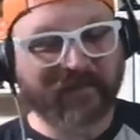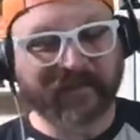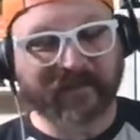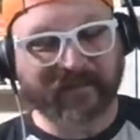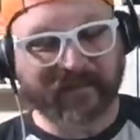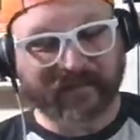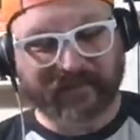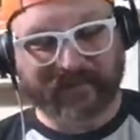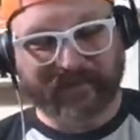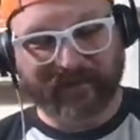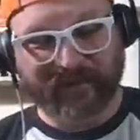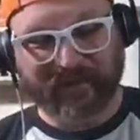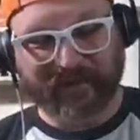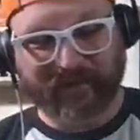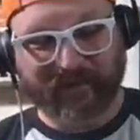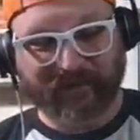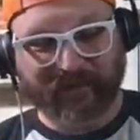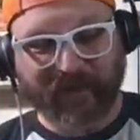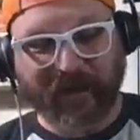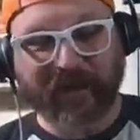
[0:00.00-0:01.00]
the, the,
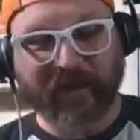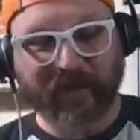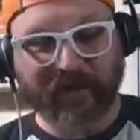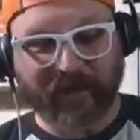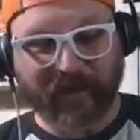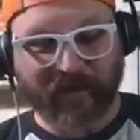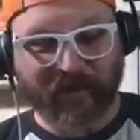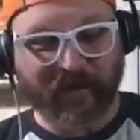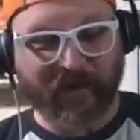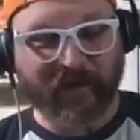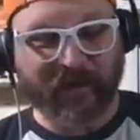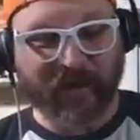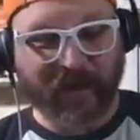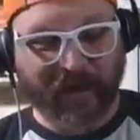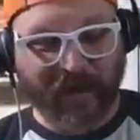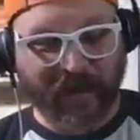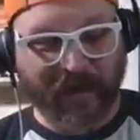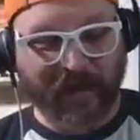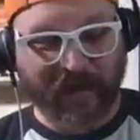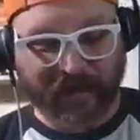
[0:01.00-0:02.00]
the secondary
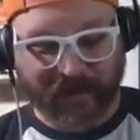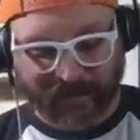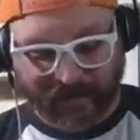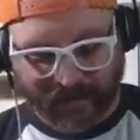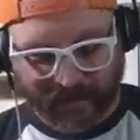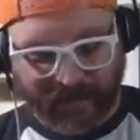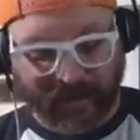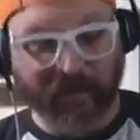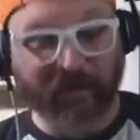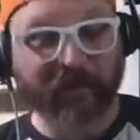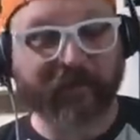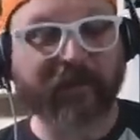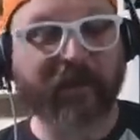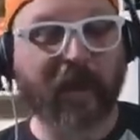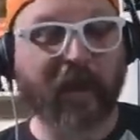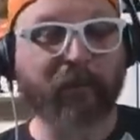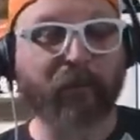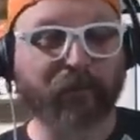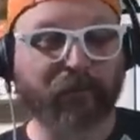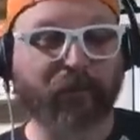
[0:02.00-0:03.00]
entering the
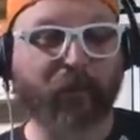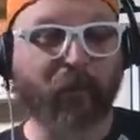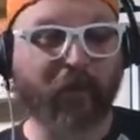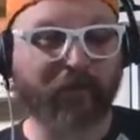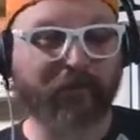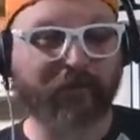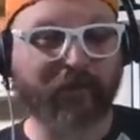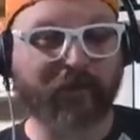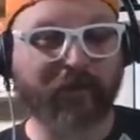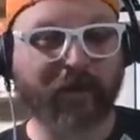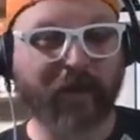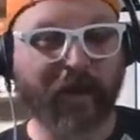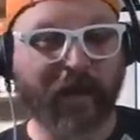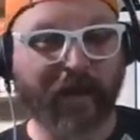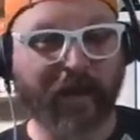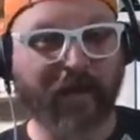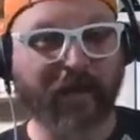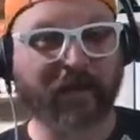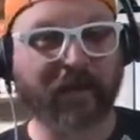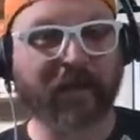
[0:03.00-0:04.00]
game was a question.
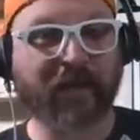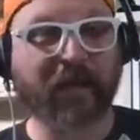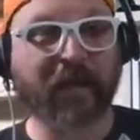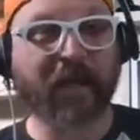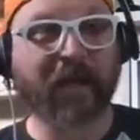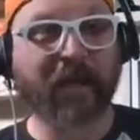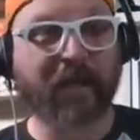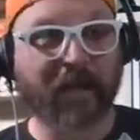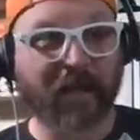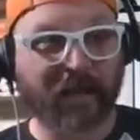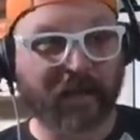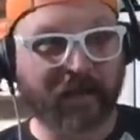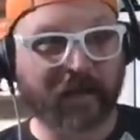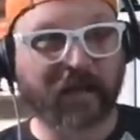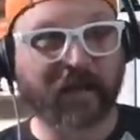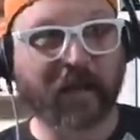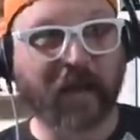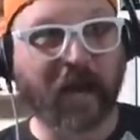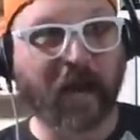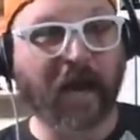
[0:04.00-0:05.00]
And
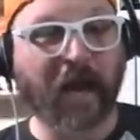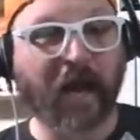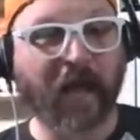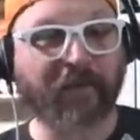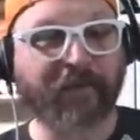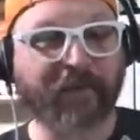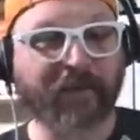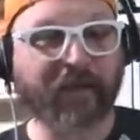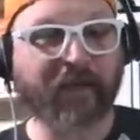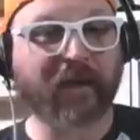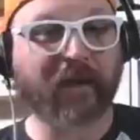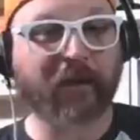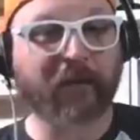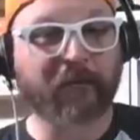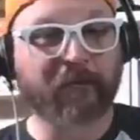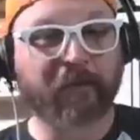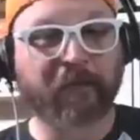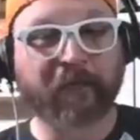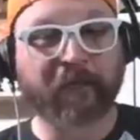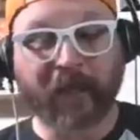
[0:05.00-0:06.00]
I, I think
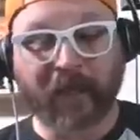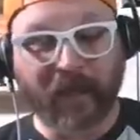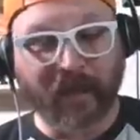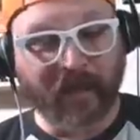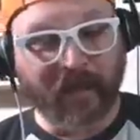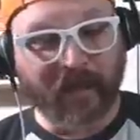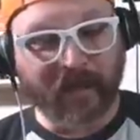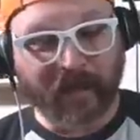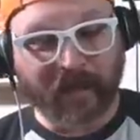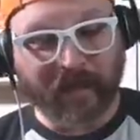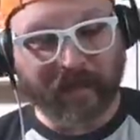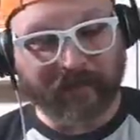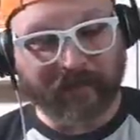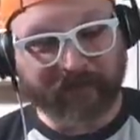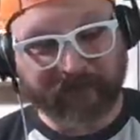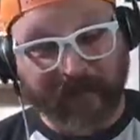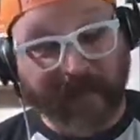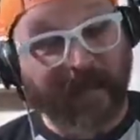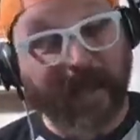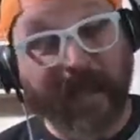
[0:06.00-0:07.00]

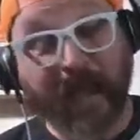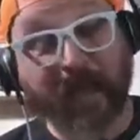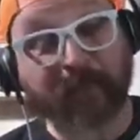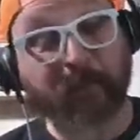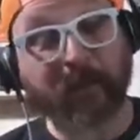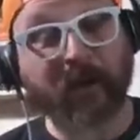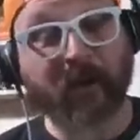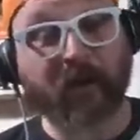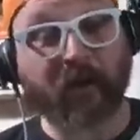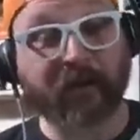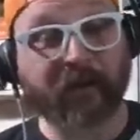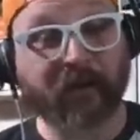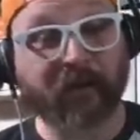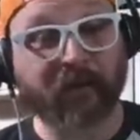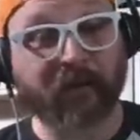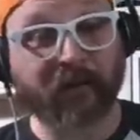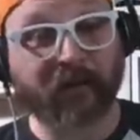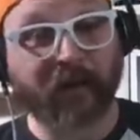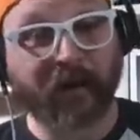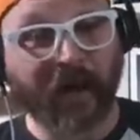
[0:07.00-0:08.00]
it has been all
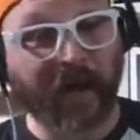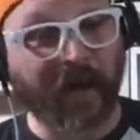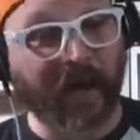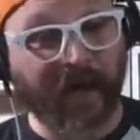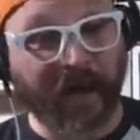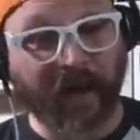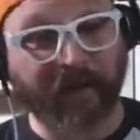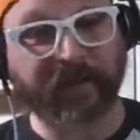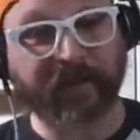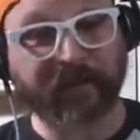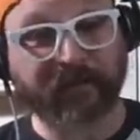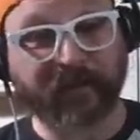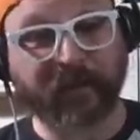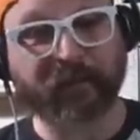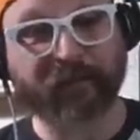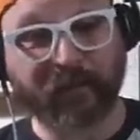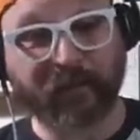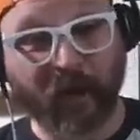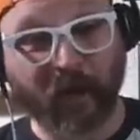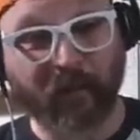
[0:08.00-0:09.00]
year. And, and, I think
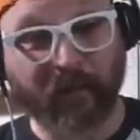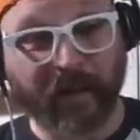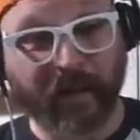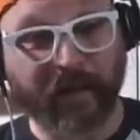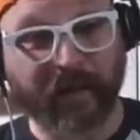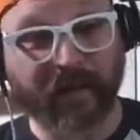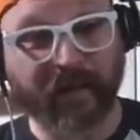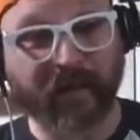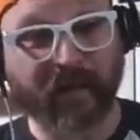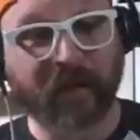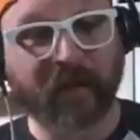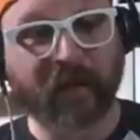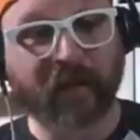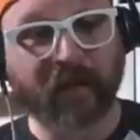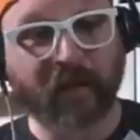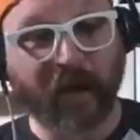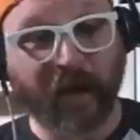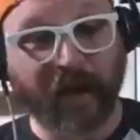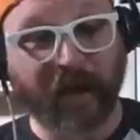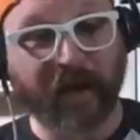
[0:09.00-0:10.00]
teams know that.
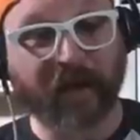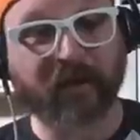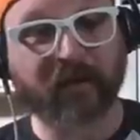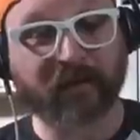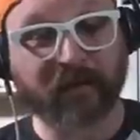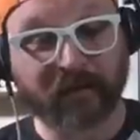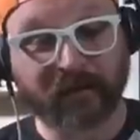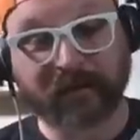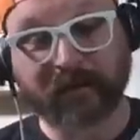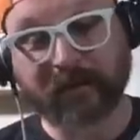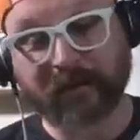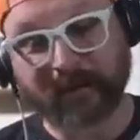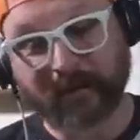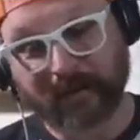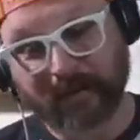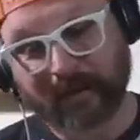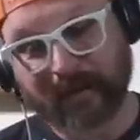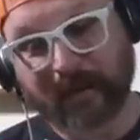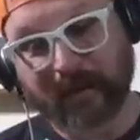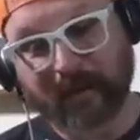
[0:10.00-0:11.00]
And,
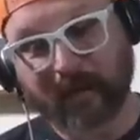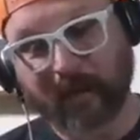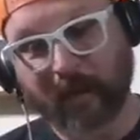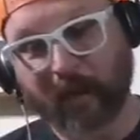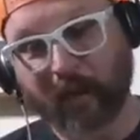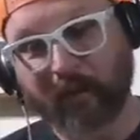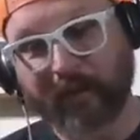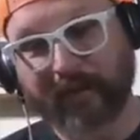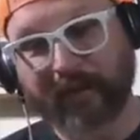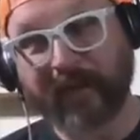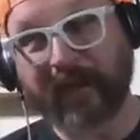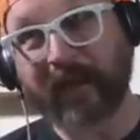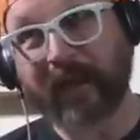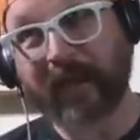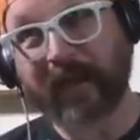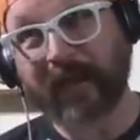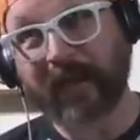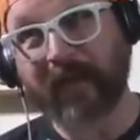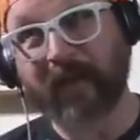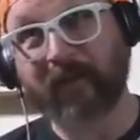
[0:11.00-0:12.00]
you know,
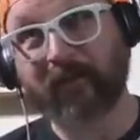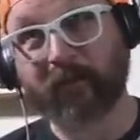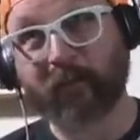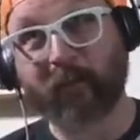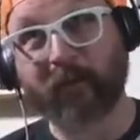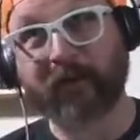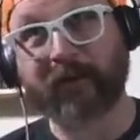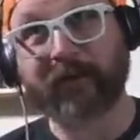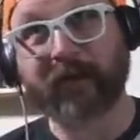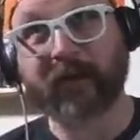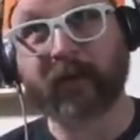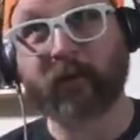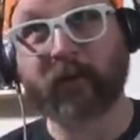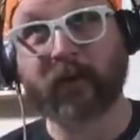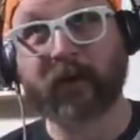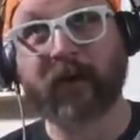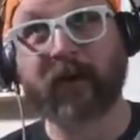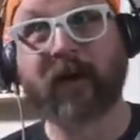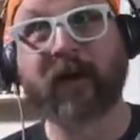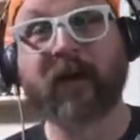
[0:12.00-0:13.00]
it, it is one thing
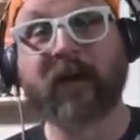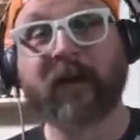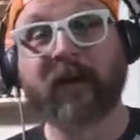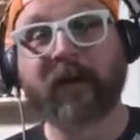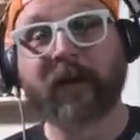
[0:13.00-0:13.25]
where